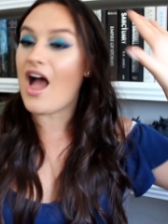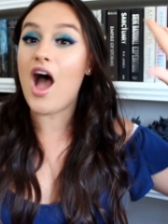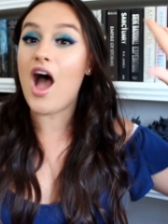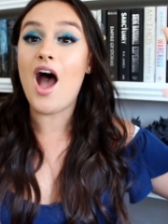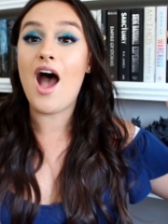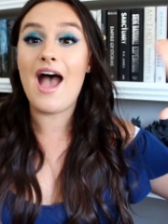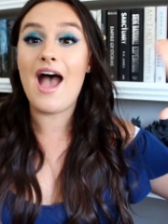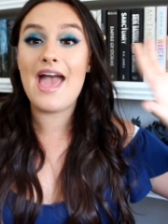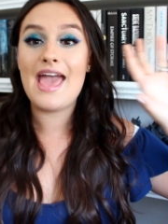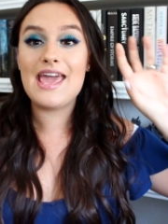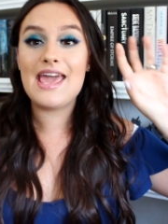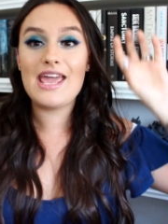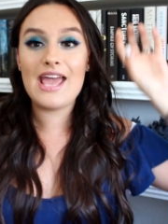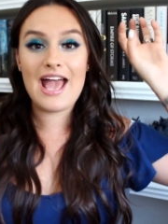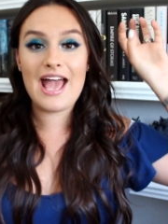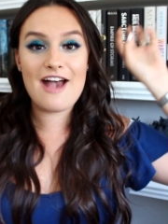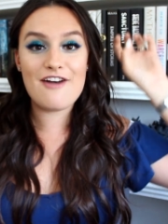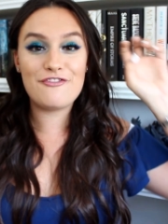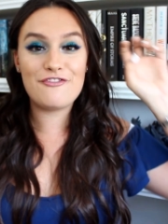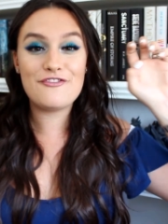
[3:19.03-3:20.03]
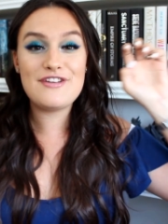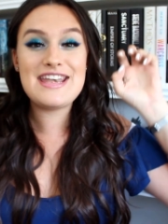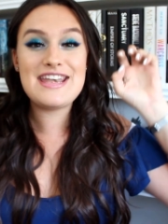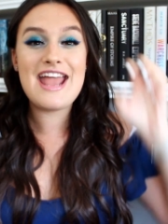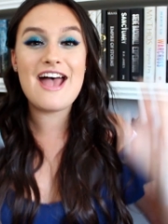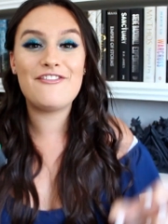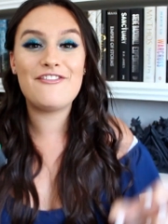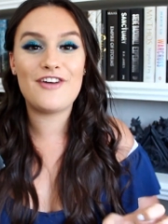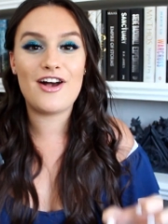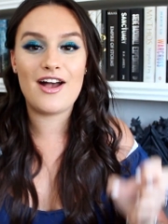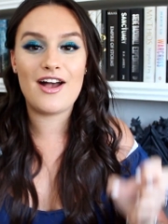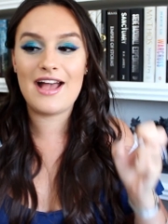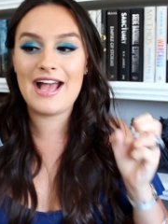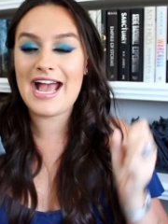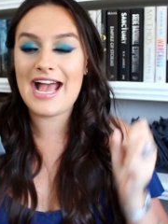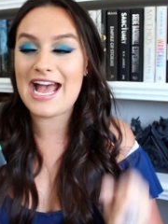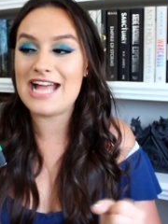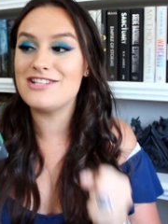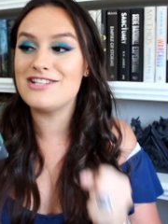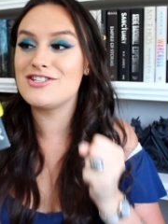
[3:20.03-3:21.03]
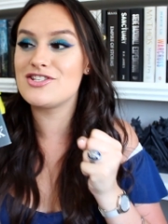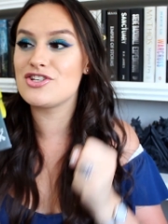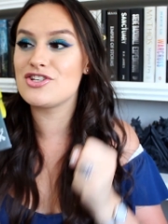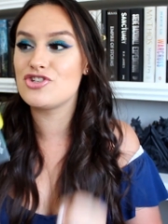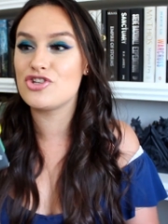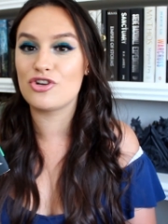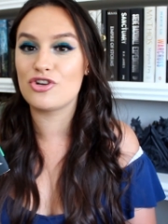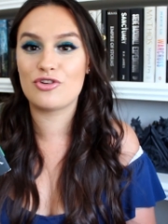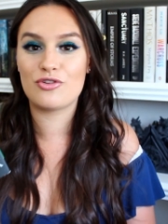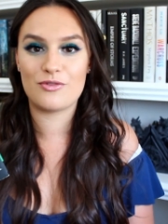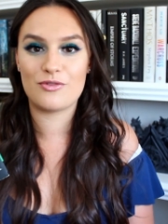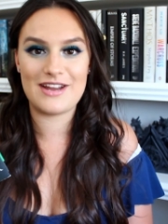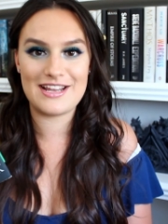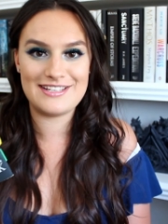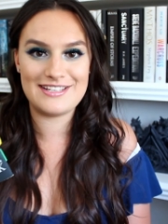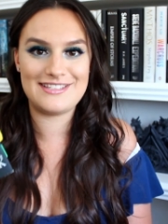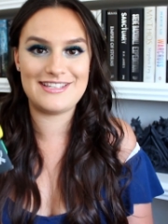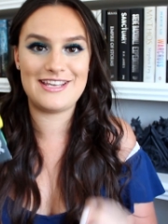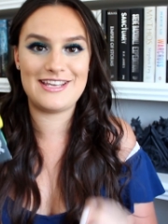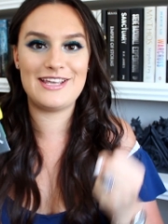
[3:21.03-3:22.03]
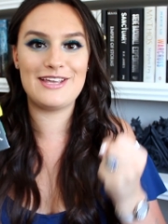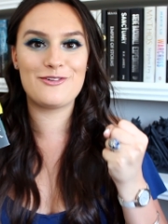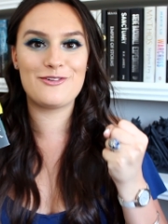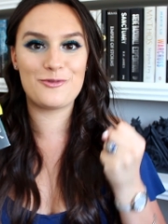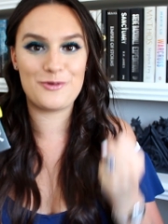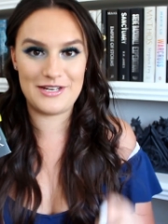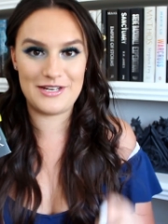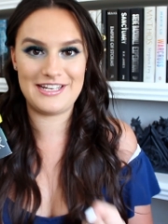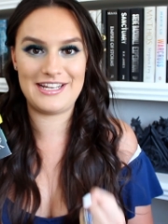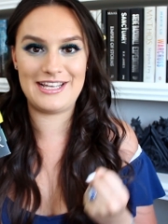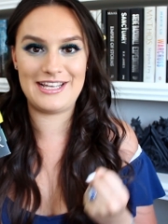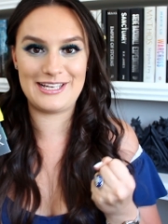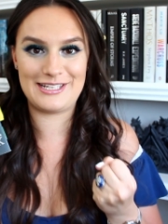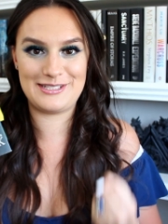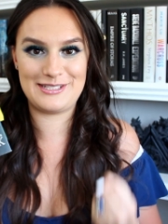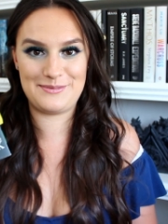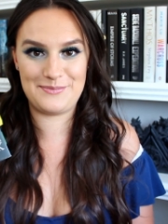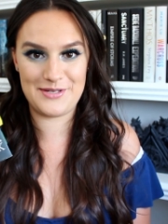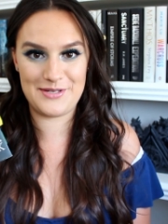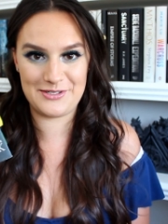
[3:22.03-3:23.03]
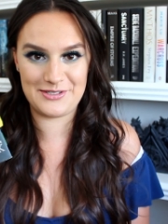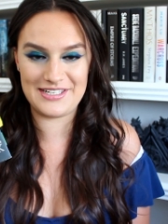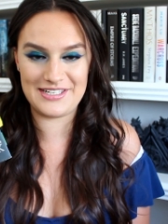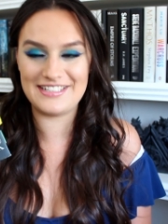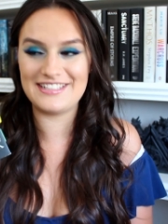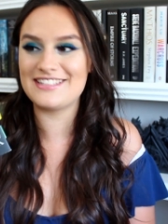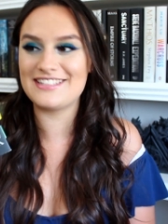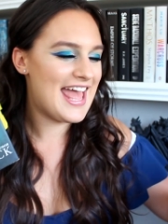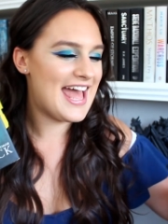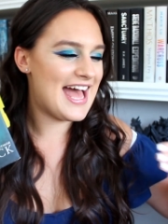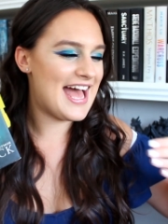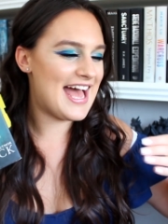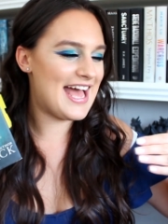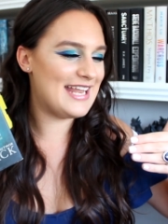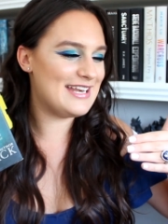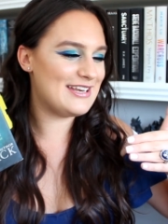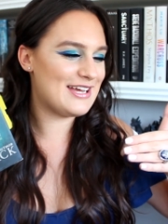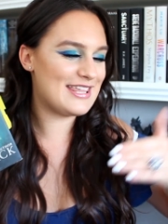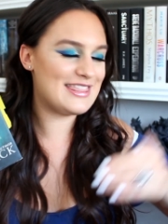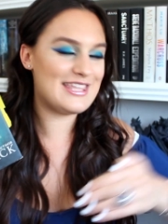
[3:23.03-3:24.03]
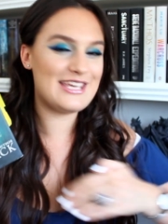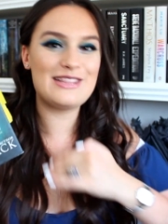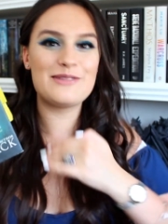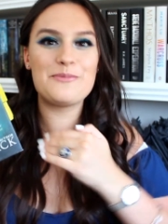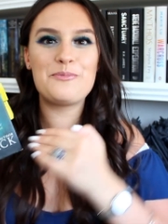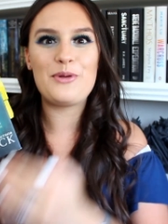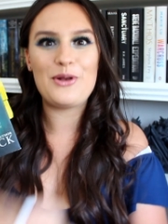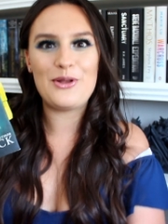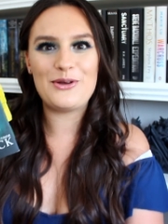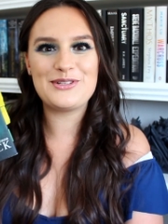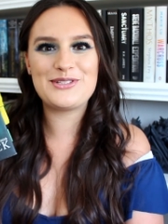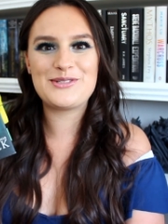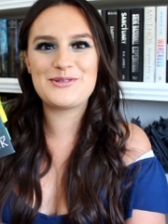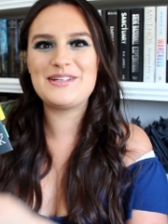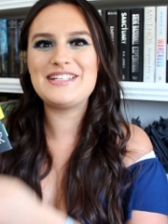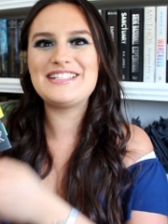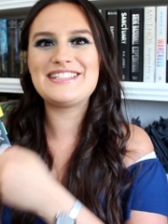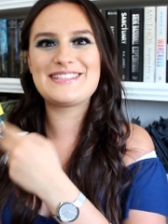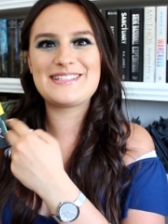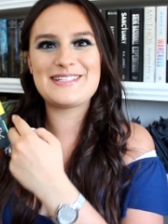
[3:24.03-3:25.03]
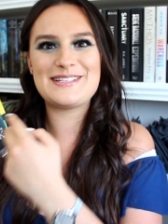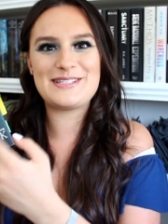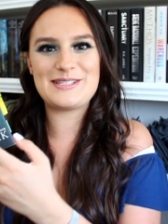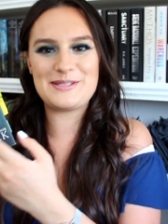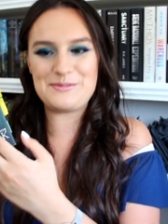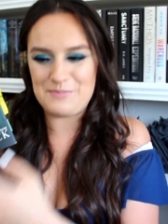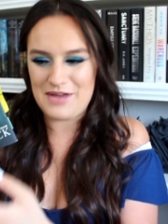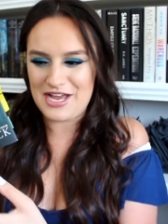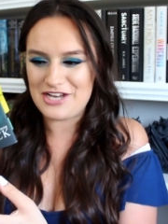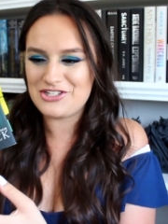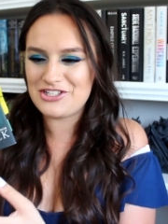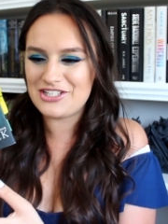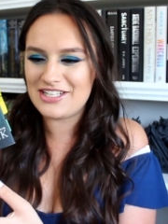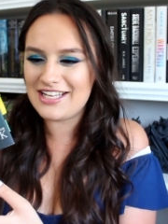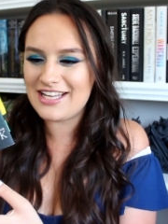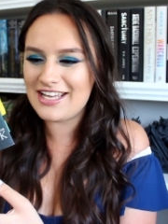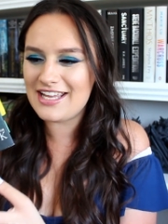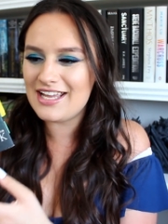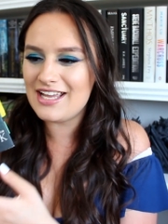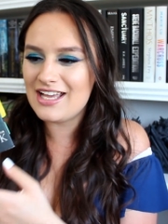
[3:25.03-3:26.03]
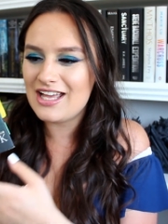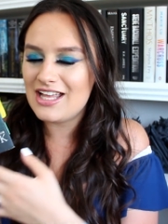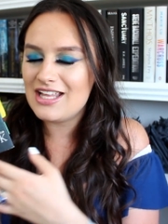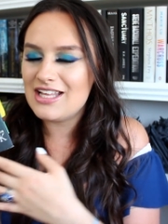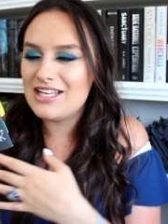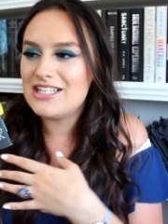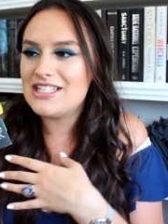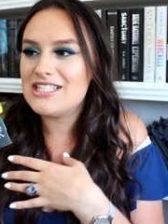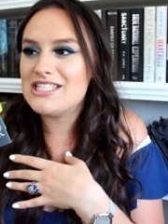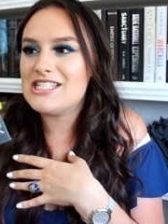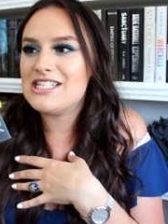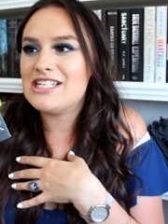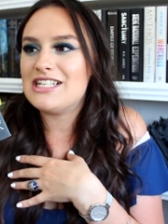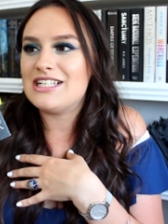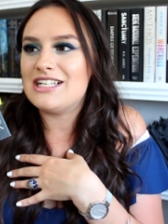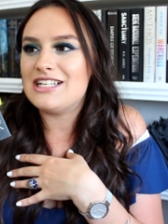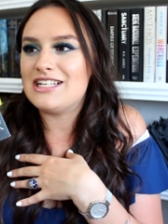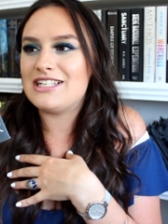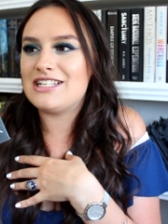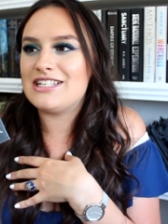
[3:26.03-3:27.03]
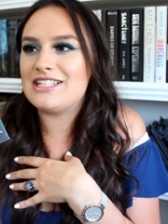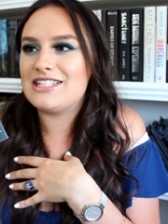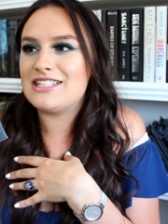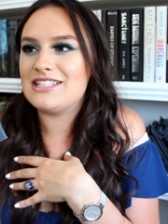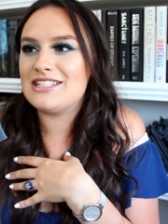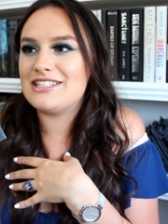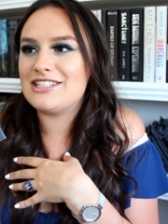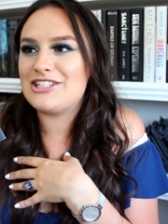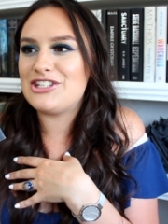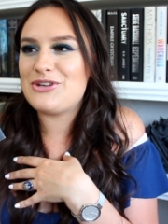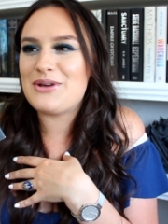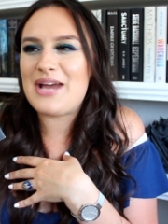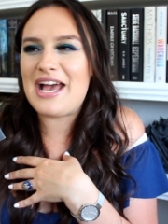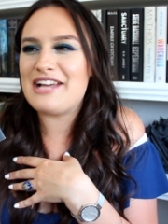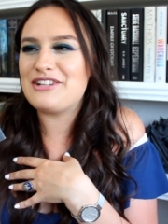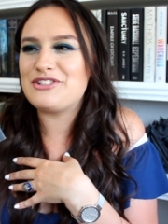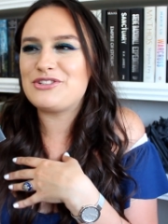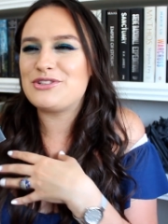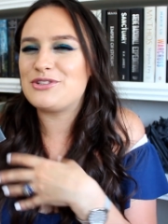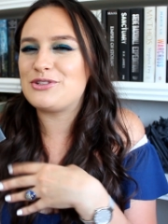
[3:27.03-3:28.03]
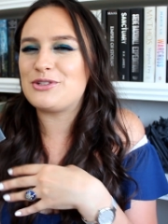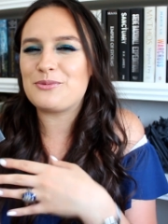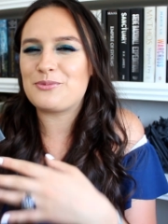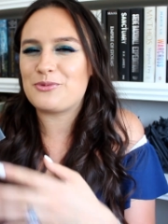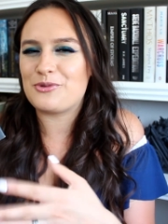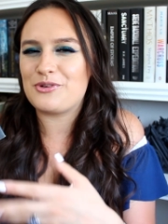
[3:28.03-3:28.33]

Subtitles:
I have never had such a crazy reading experience, and I think the plot twists especially, you had to stop